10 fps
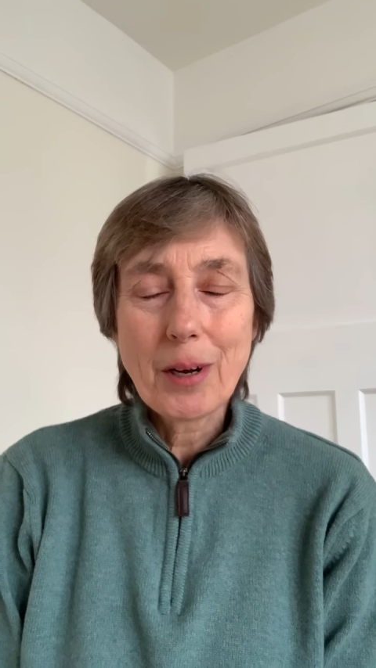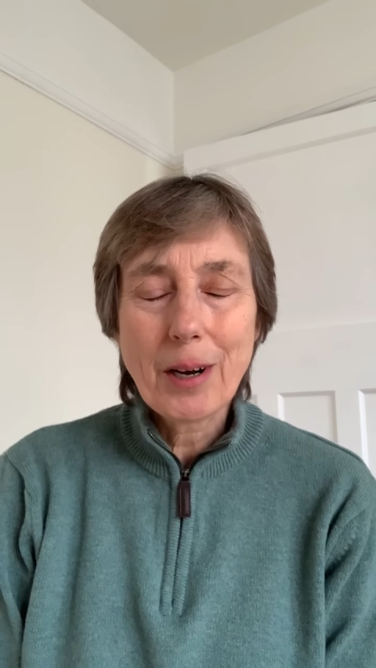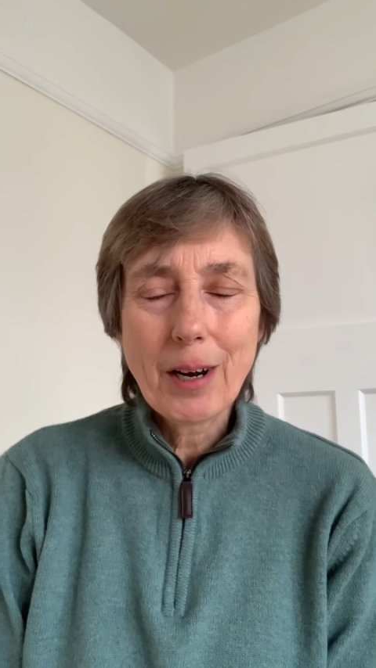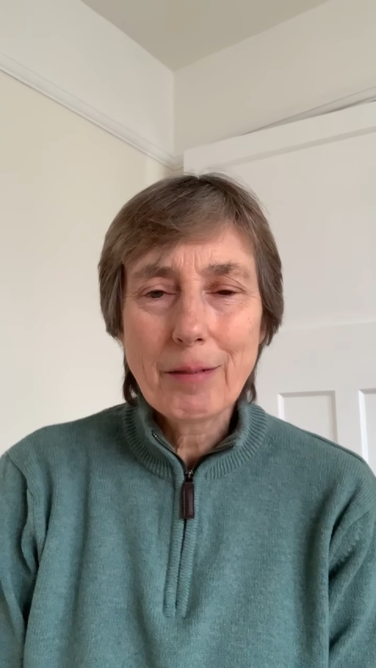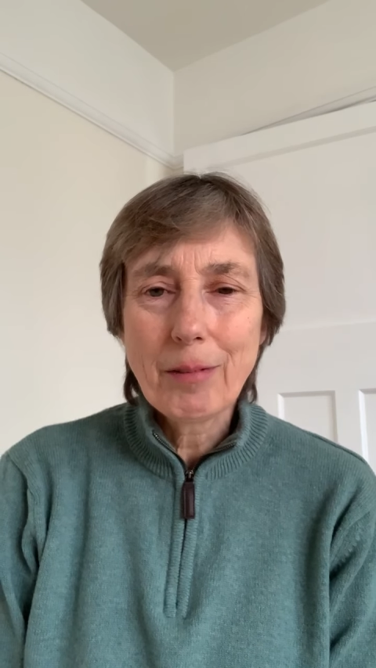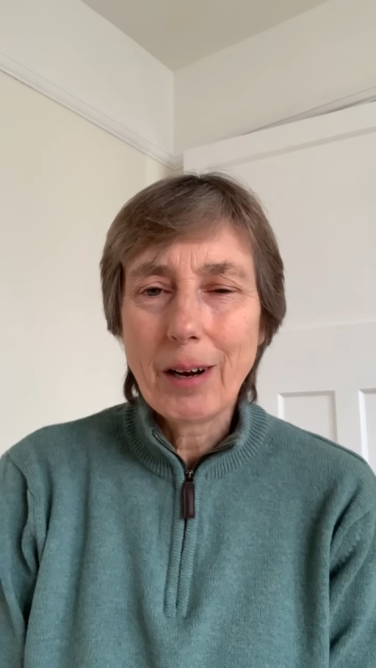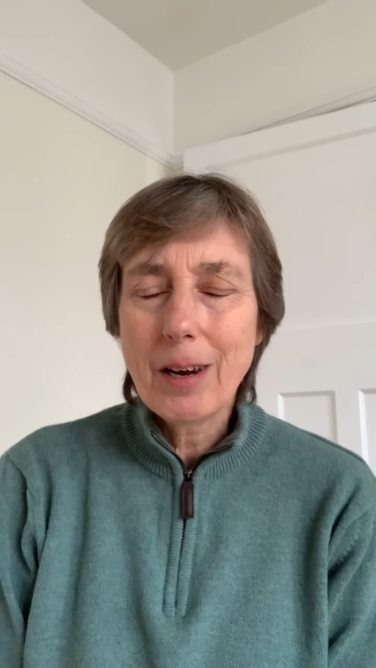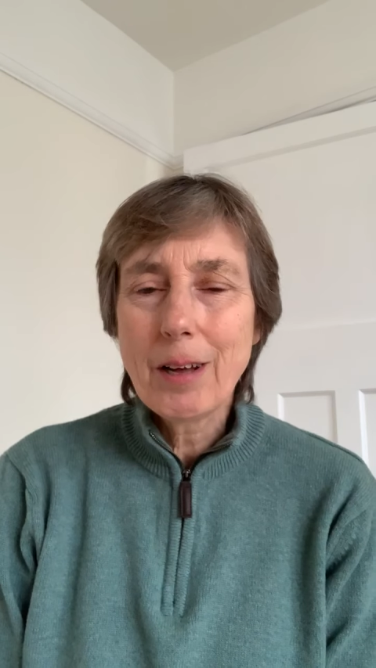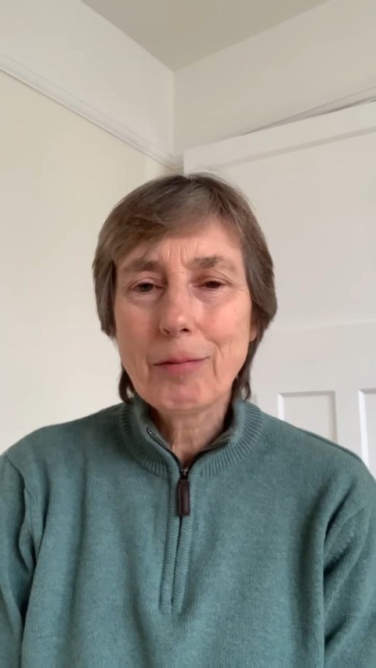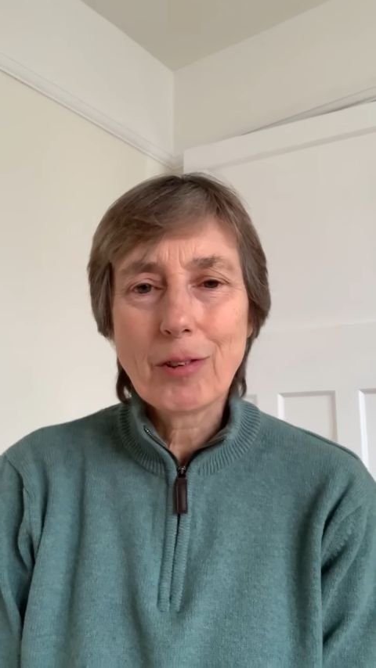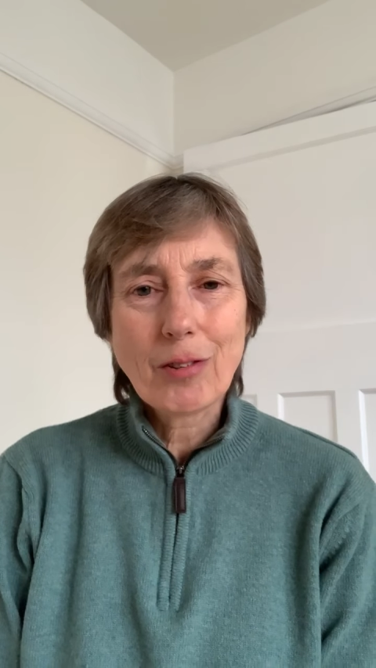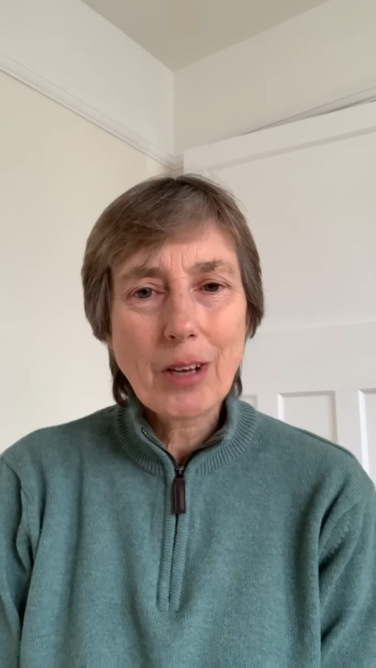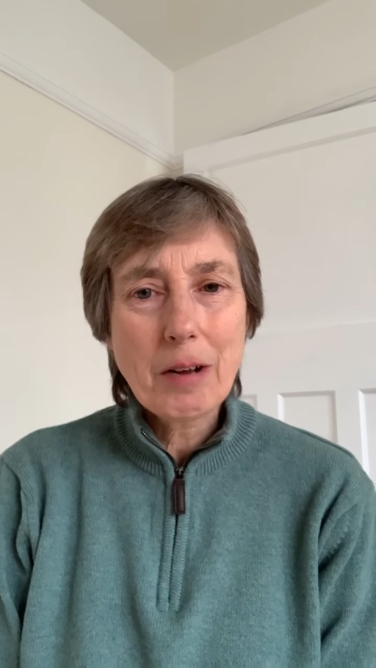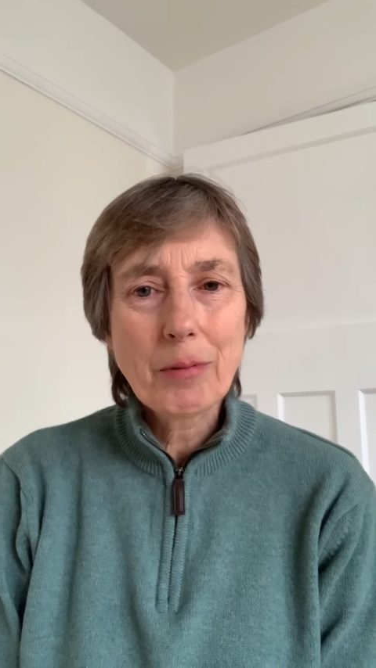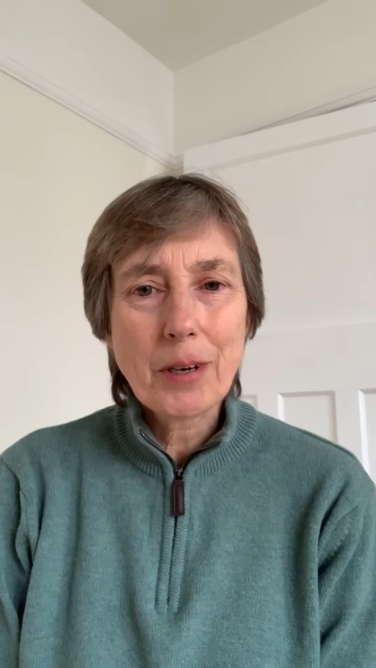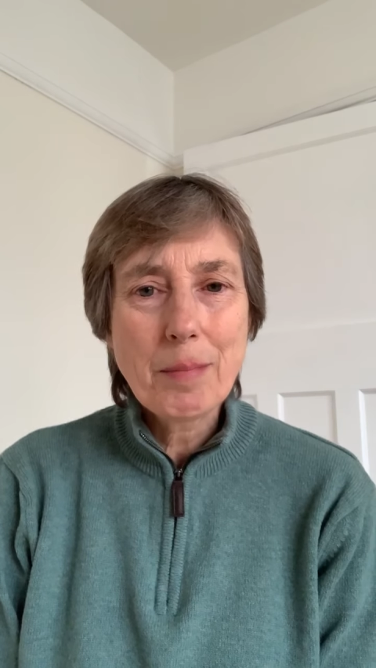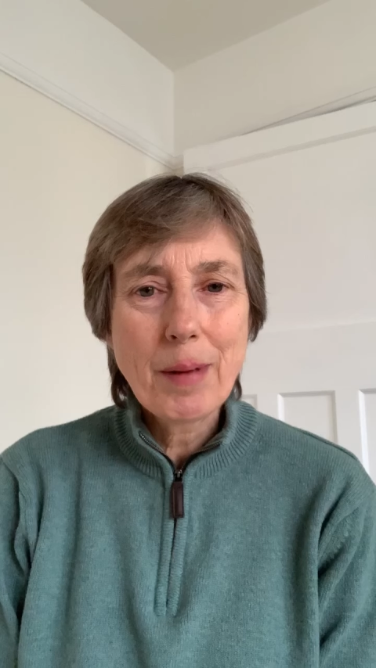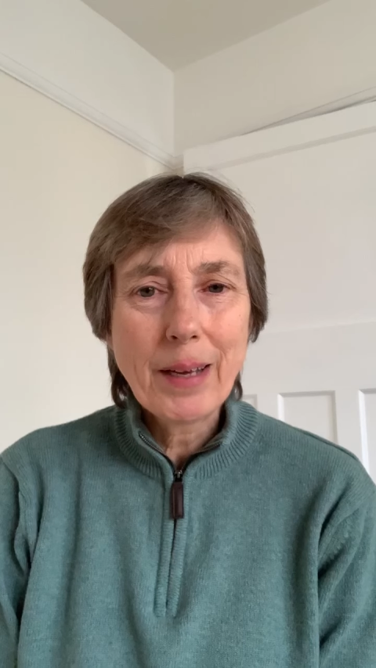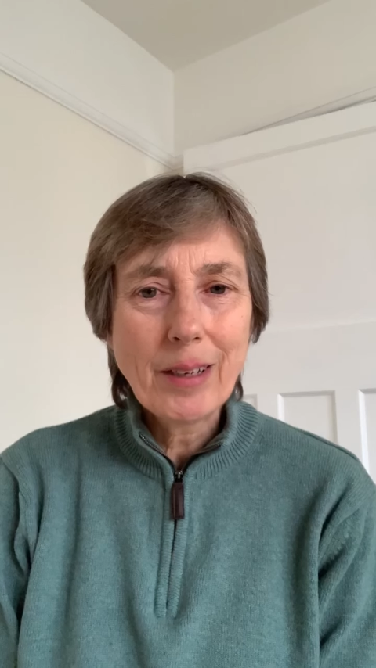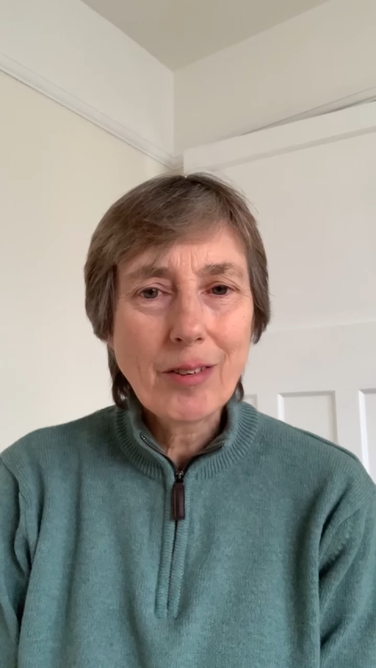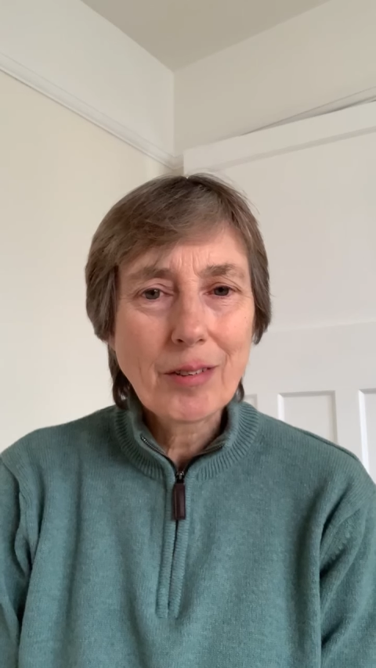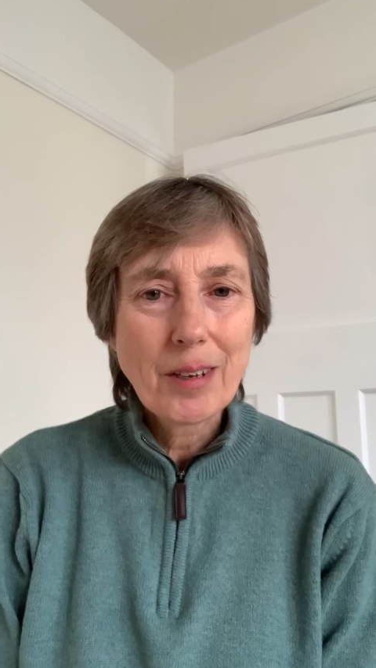I loved the sound that it made